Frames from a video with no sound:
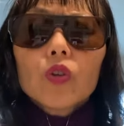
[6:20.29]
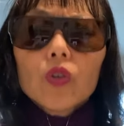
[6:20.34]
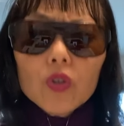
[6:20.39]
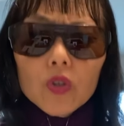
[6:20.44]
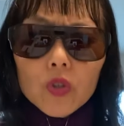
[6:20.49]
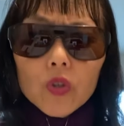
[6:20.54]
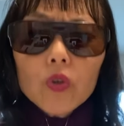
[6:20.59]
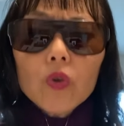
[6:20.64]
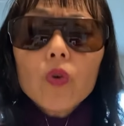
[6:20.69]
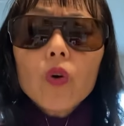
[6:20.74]

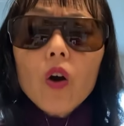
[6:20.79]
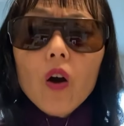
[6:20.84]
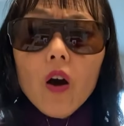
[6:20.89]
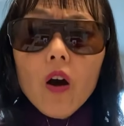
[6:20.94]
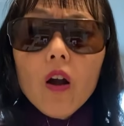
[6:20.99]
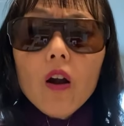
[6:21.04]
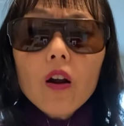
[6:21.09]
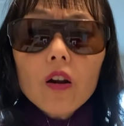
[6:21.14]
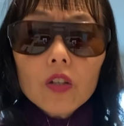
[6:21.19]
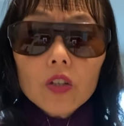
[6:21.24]
You
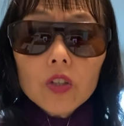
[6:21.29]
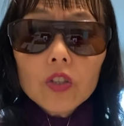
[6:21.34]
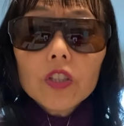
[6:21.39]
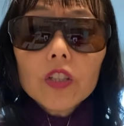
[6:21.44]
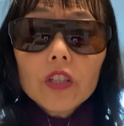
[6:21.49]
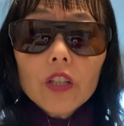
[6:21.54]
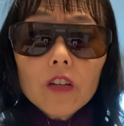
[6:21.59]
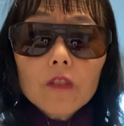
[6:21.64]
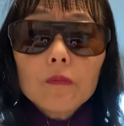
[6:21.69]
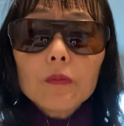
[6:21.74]
are good
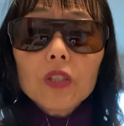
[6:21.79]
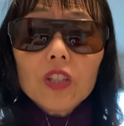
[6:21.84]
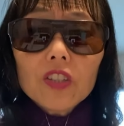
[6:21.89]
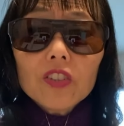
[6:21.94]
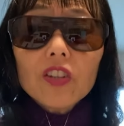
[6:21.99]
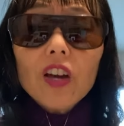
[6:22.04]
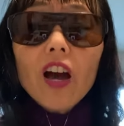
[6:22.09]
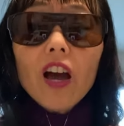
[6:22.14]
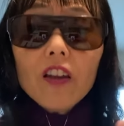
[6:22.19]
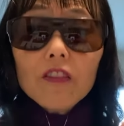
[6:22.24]
enough because
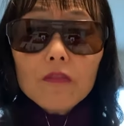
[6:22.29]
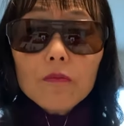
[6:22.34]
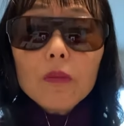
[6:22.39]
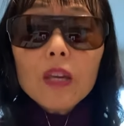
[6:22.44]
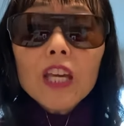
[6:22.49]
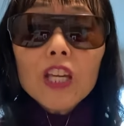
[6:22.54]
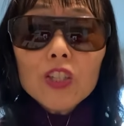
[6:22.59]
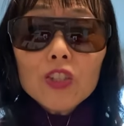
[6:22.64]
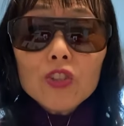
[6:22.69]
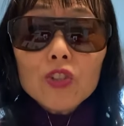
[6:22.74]
I've
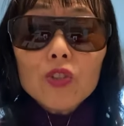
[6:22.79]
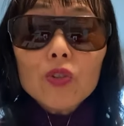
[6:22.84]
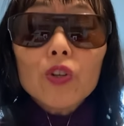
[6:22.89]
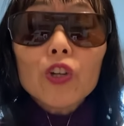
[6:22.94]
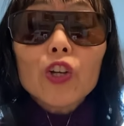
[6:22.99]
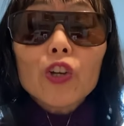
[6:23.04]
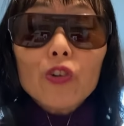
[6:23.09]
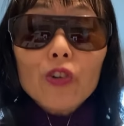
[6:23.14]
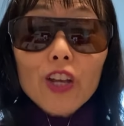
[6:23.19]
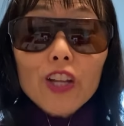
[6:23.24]
made you
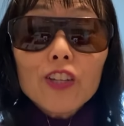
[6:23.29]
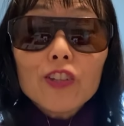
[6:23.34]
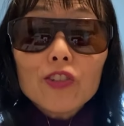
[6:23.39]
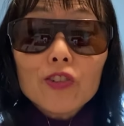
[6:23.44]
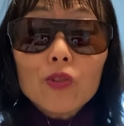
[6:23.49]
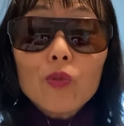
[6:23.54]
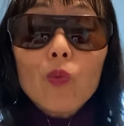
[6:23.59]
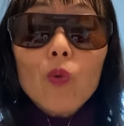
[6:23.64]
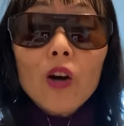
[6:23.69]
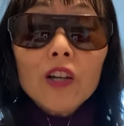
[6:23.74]
and created
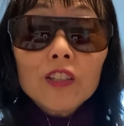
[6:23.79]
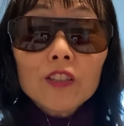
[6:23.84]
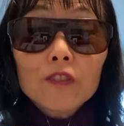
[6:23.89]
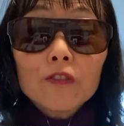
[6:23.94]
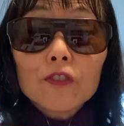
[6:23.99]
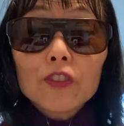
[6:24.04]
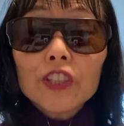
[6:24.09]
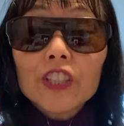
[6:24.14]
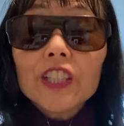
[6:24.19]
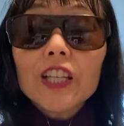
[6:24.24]
you
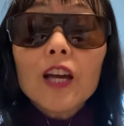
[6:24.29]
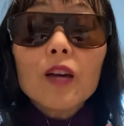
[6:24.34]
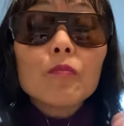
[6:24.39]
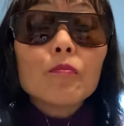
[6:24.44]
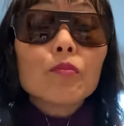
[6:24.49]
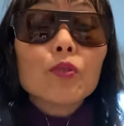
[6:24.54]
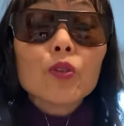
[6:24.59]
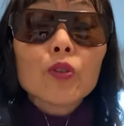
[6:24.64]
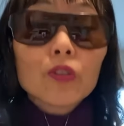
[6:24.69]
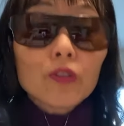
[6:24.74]
wonderfully and
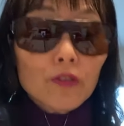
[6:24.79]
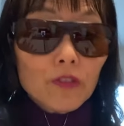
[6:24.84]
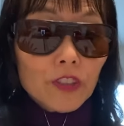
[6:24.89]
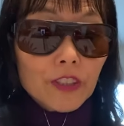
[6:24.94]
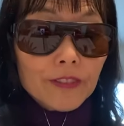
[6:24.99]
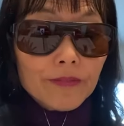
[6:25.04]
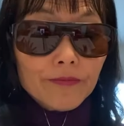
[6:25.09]
beautifully.